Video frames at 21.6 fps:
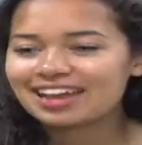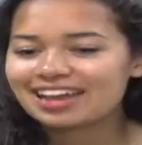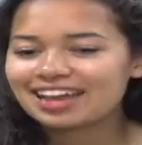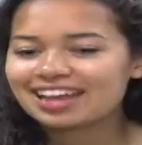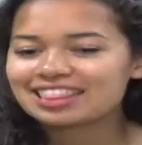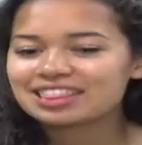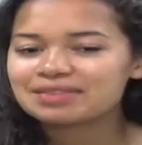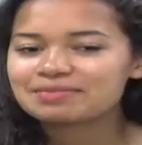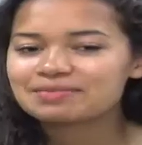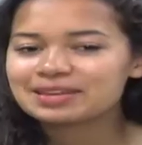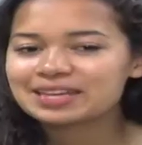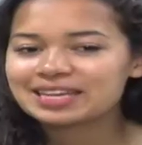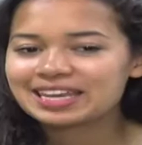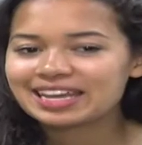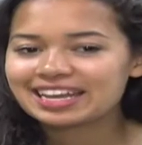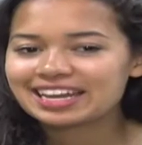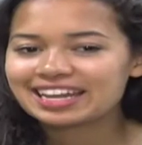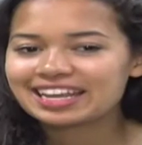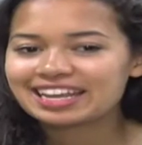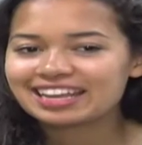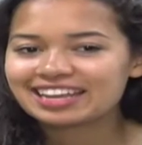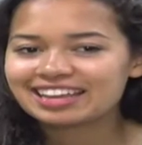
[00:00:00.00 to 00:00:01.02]
At the
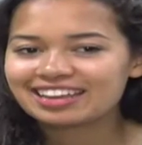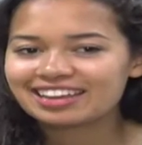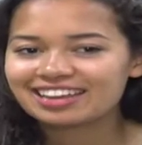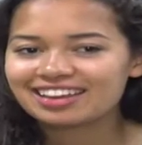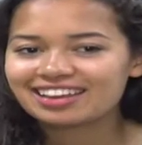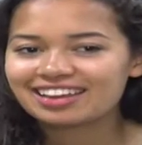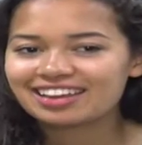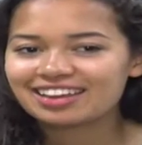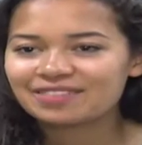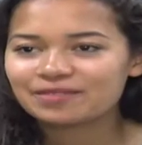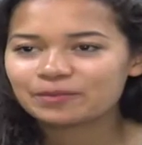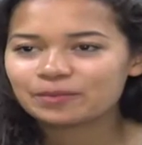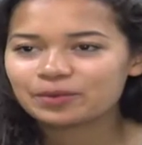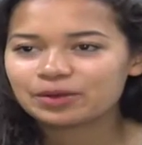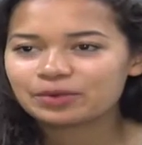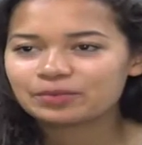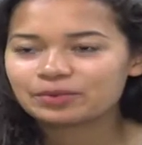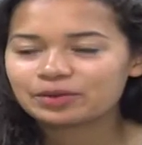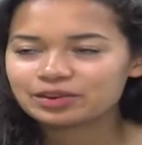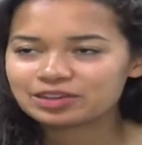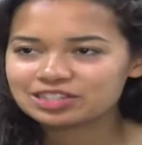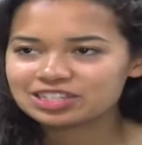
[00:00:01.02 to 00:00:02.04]
beginning, when
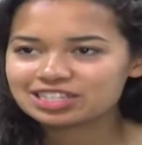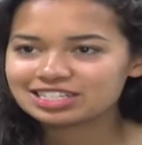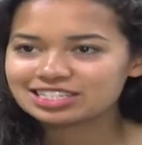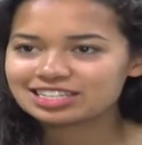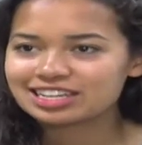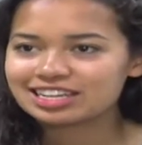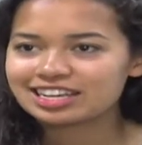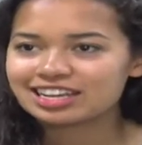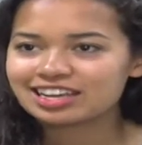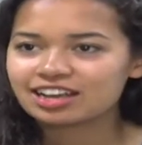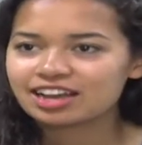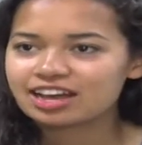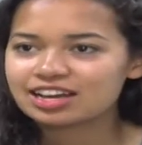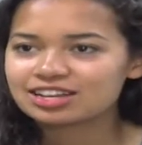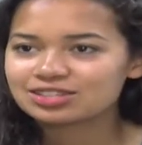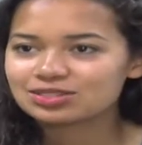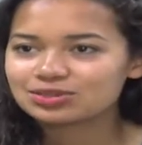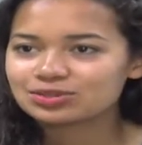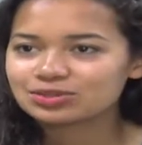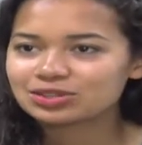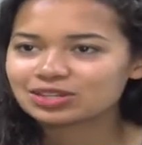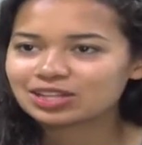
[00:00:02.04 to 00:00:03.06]
we were just taking high
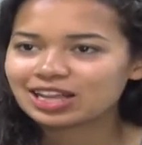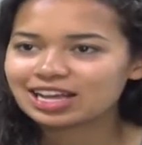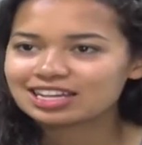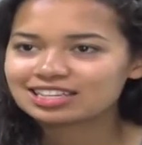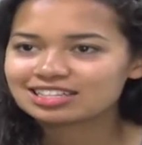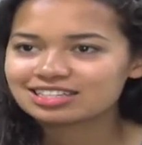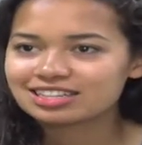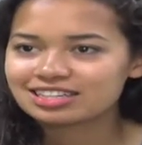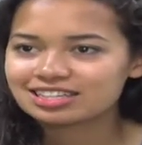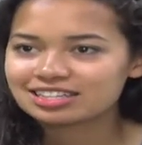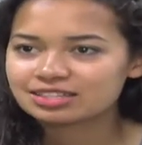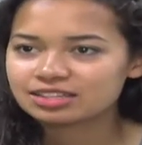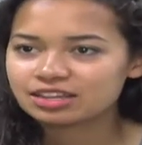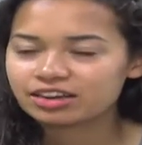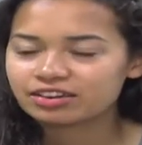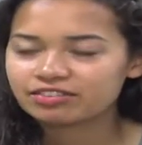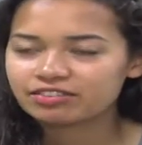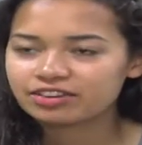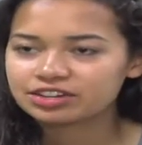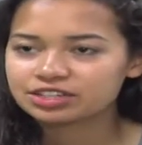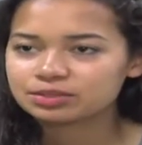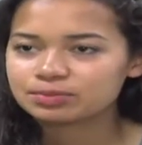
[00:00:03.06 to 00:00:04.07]
school classes our
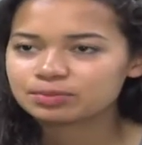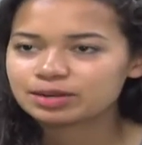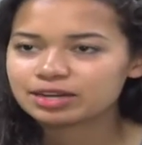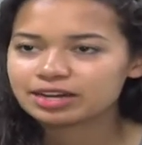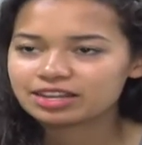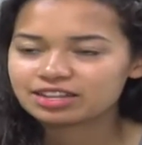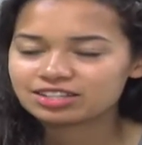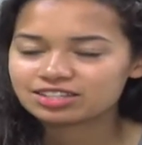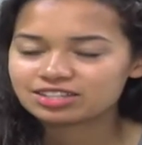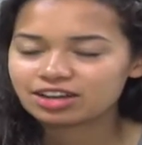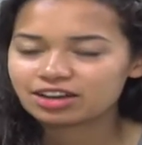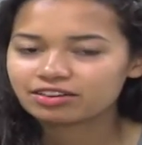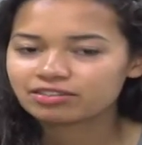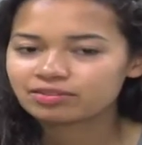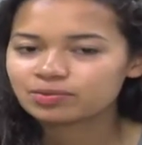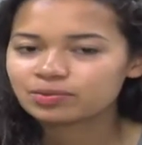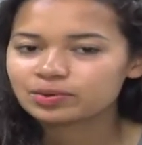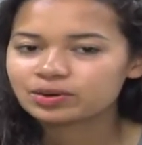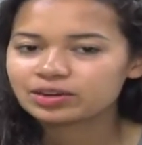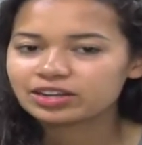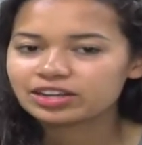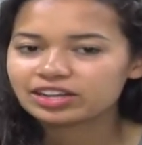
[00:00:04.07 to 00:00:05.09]
freshman and
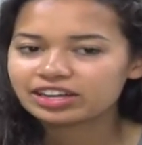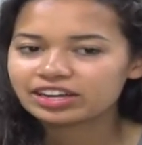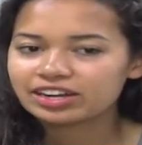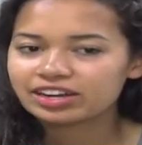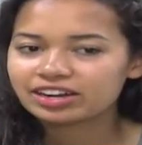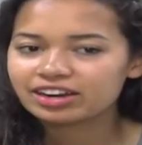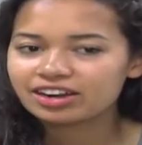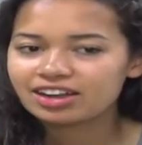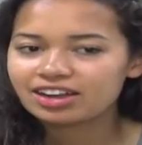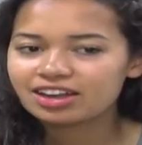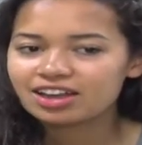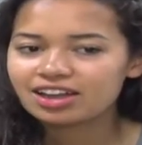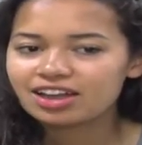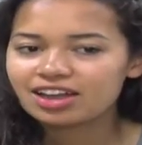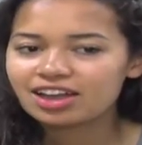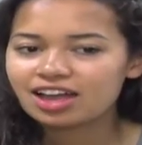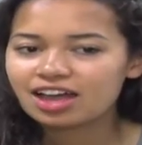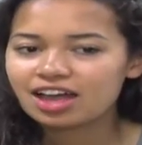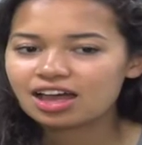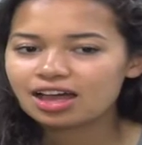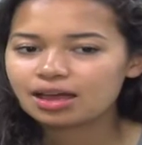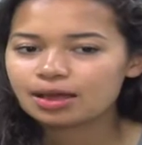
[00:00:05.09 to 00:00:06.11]
sophomore year,
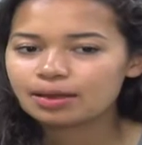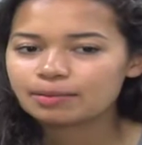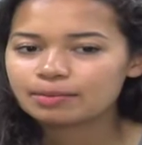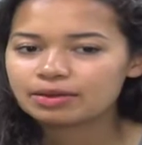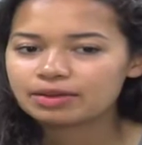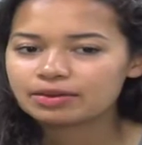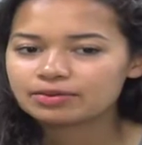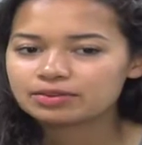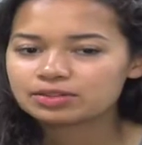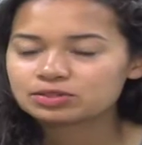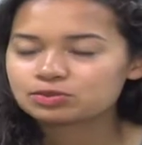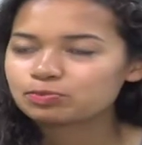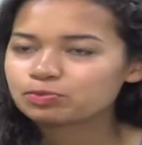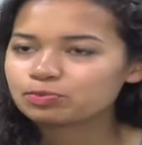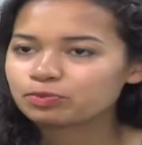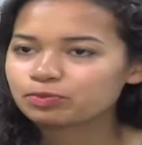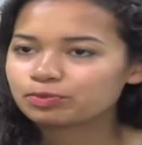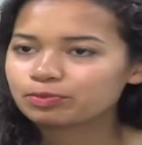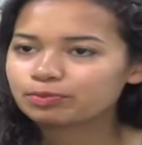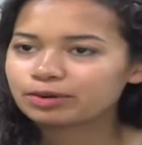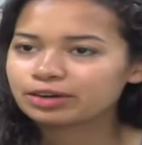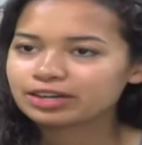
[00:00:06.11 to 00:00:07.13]
um, it was
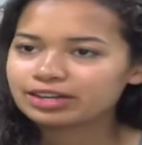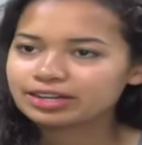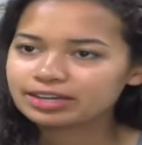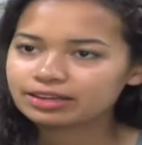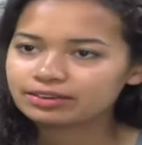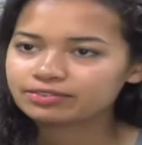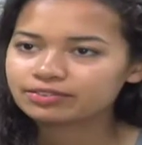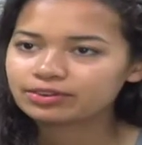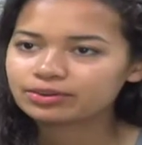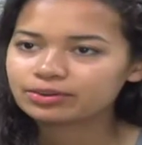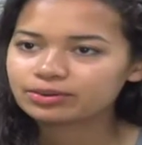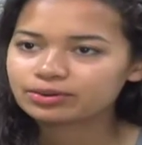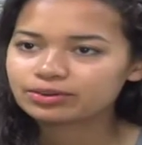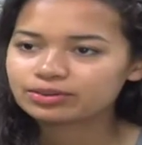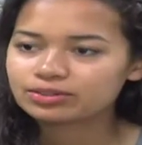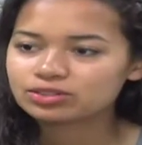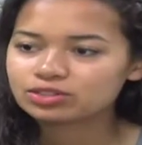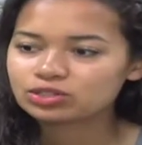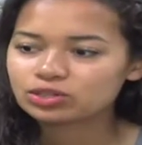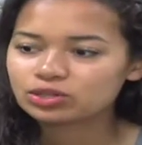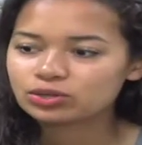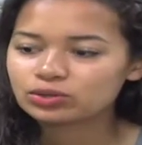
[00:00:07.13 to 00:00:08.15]
pretty
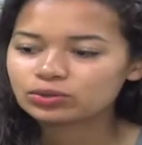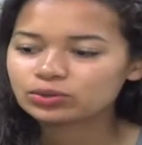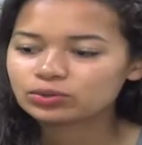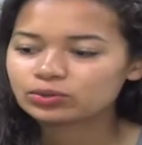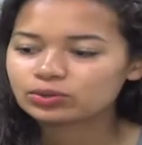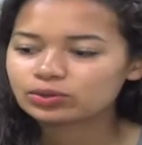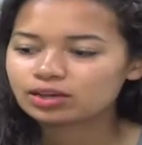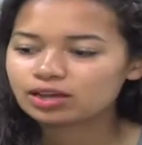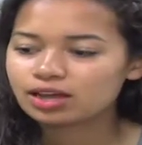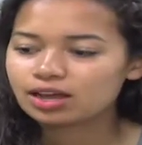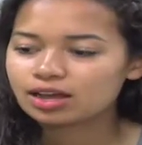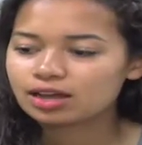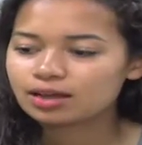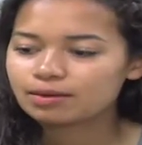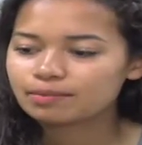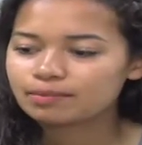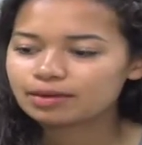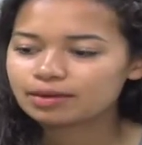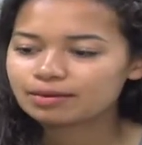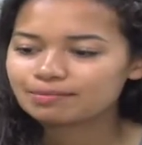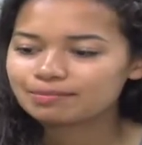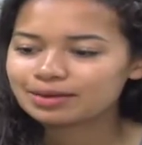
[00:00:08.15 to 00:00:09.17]
difficult to
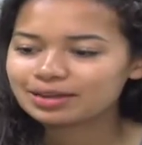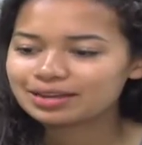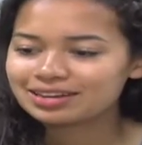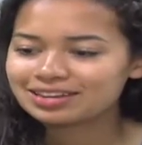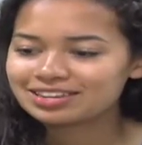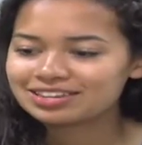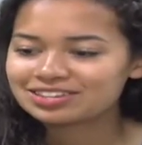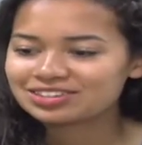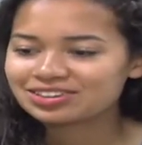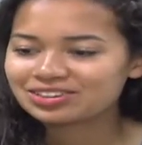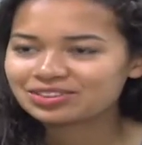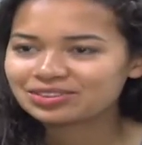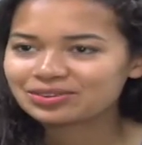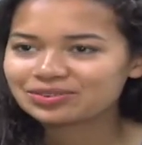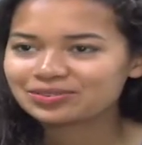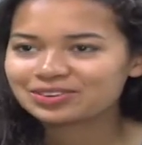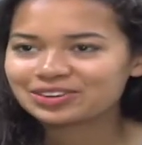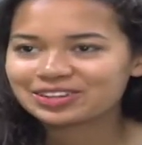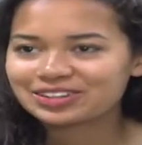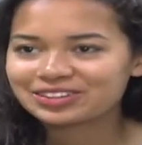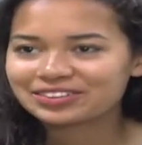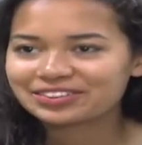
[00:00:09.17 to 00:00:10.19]
um, manage the
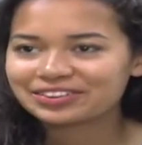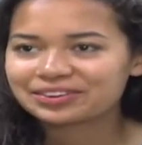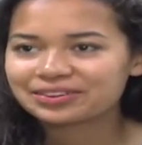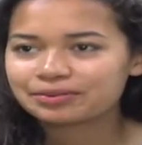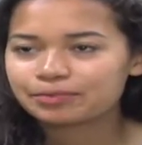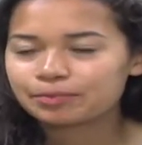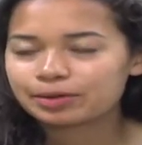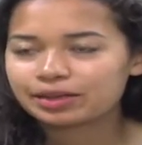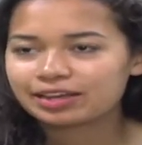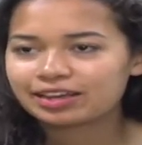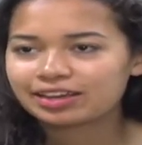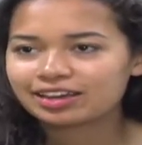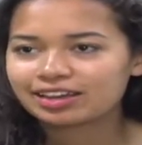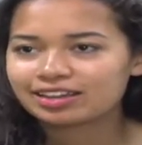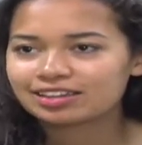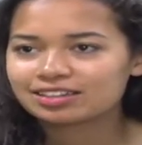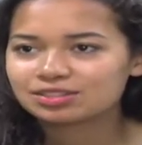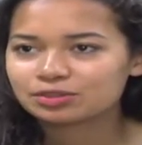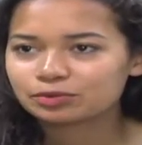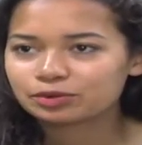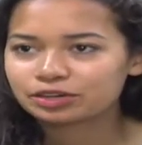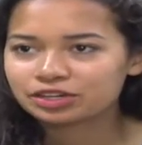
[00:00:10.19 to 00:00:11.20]
workload
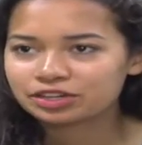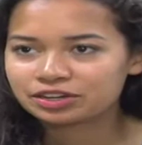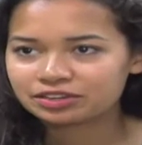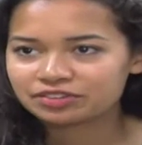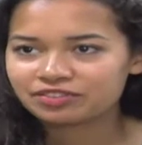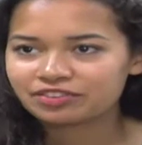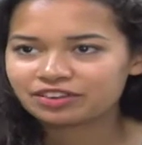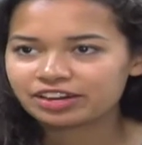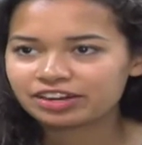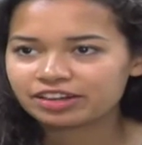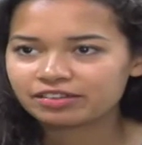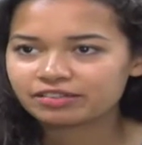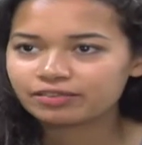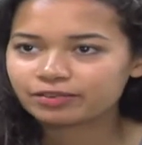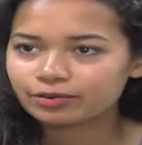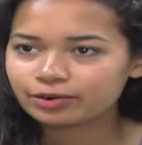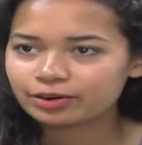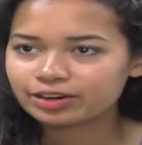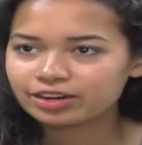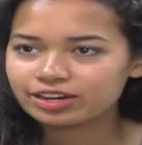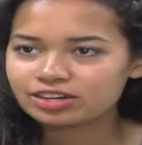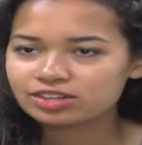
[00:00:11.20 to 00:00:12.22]
because we're fitting
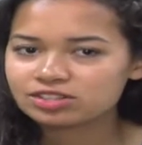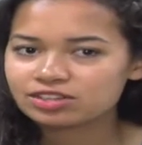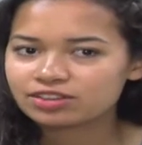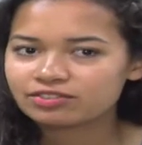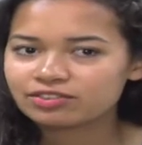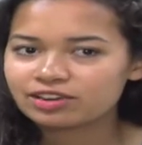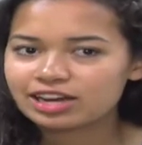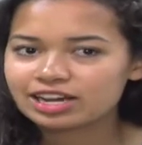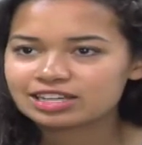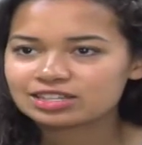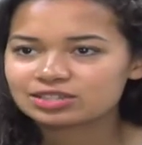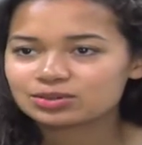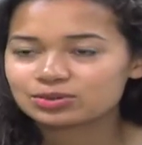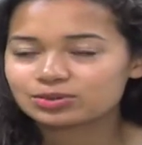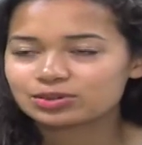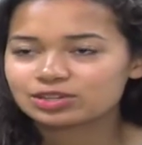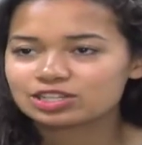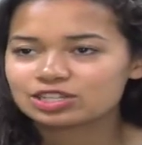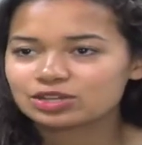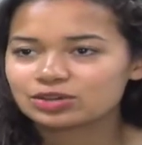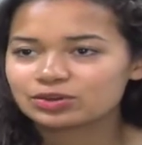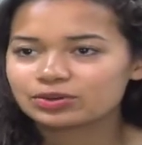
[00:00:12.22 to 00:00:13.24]
four years of high school
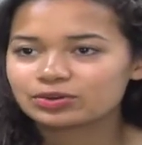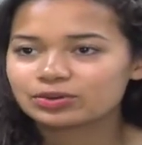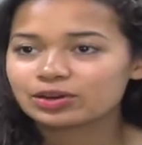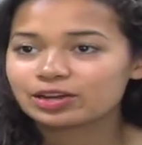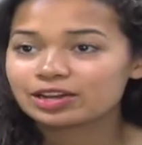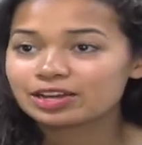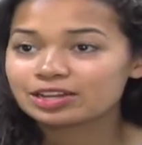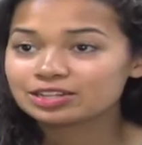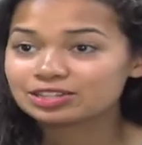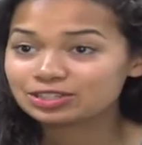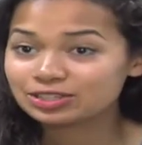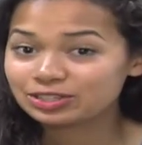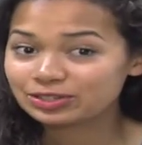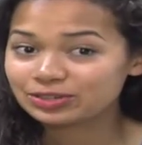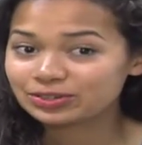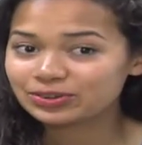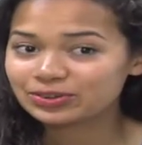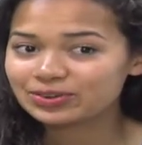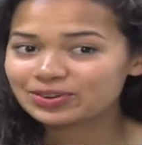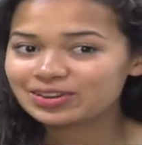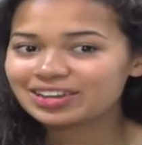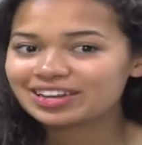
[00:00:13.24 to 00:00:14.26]
into
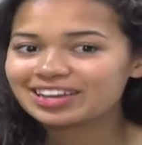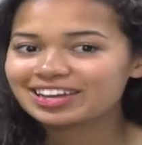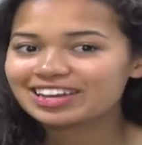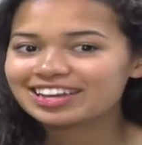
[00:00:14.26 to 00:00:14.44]
two.